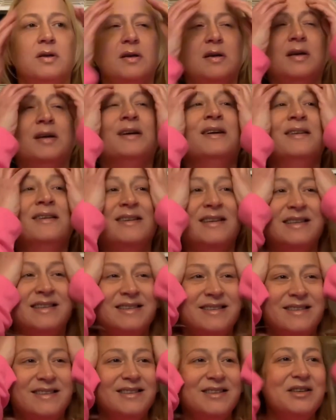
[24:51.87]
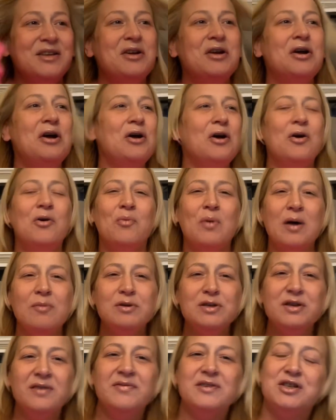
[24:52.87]
why
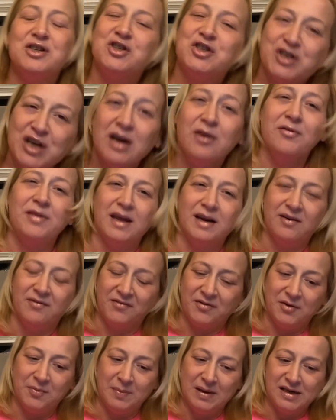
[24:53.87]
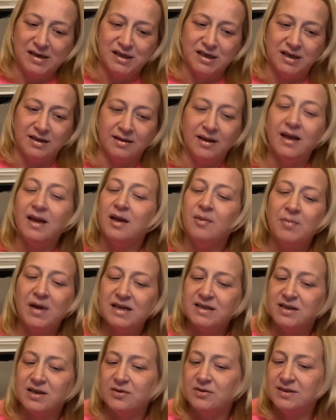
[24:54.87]
would you even share that information? Like, it
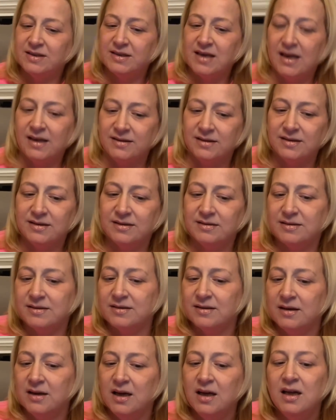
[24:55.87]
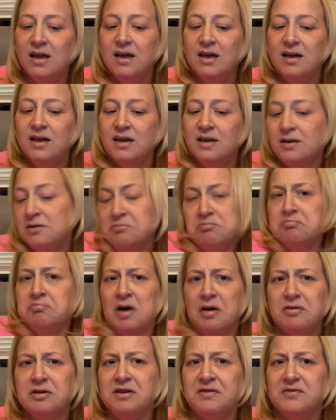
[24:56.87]
makes no sense.
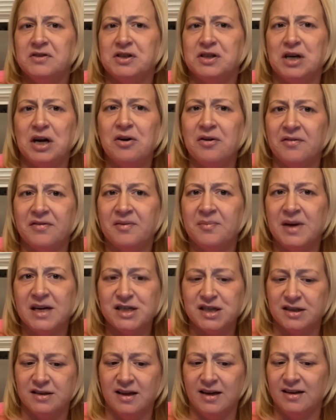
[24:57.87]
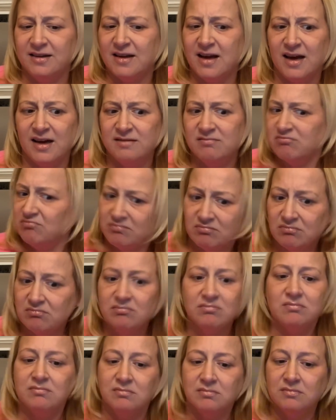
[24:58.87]
Why would you even share information like that?
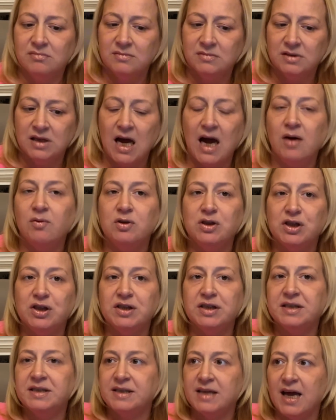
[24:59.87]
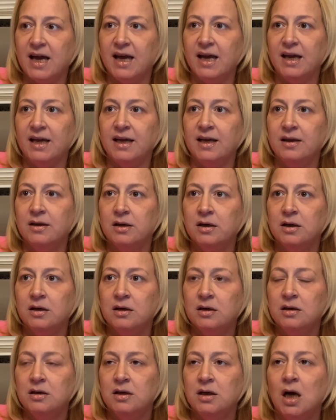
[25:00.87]
I would just say,
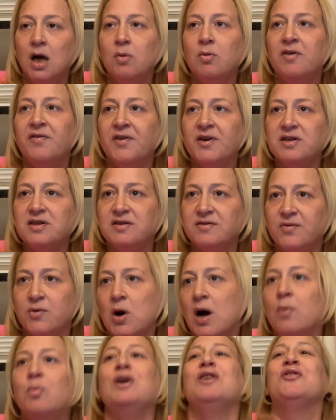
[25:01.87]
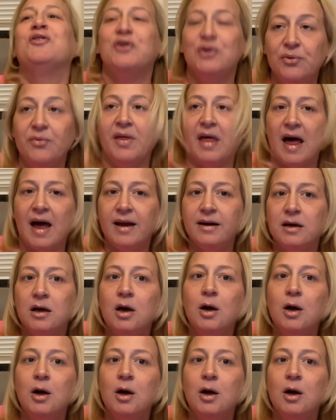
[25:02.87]
well, first of all, I wouldn't do that,